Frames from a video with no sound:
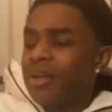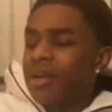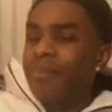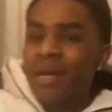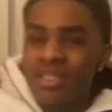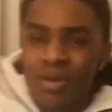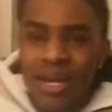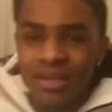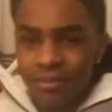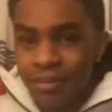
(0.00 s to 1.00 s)
Bay
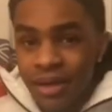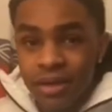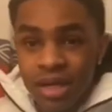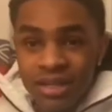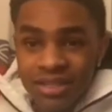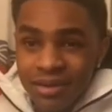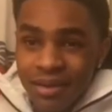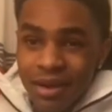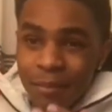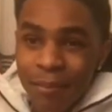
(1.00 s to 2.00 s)
Swag, Bay, listen.
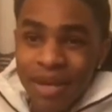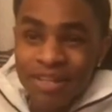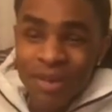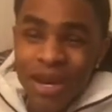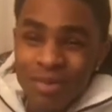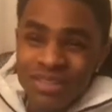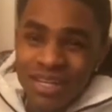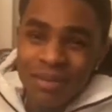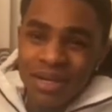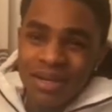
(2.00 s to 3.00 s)
Bay Swag was
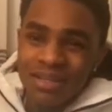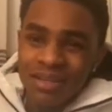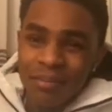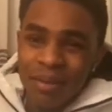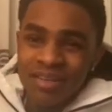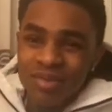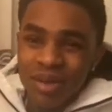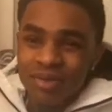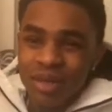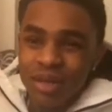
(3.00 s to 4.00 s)
telling me this. Bay Swag
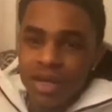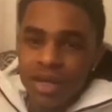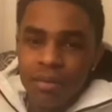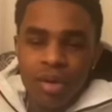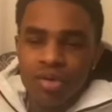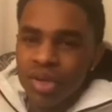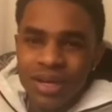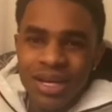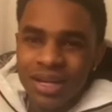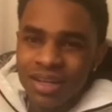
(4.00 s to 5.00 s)
was like, bro, don't
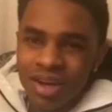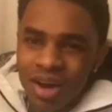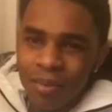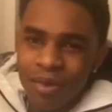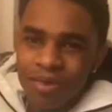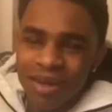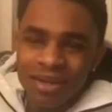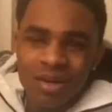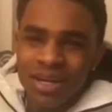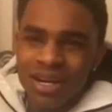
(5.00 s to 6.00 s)
get out the car, bro. Like,
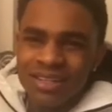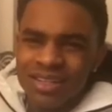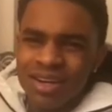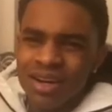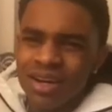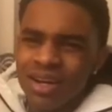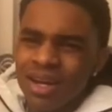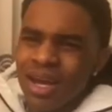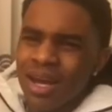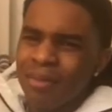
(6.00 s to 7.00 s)
don't get out this car.
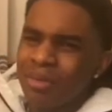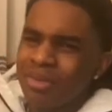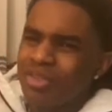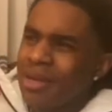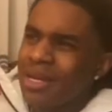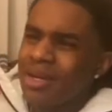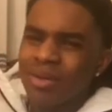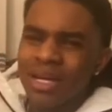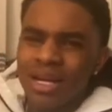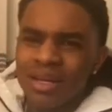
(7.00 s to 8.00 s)
I'm like, what you mean, don't
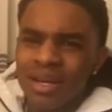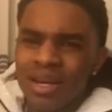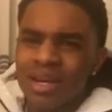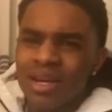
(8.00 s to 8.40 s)
get out the car?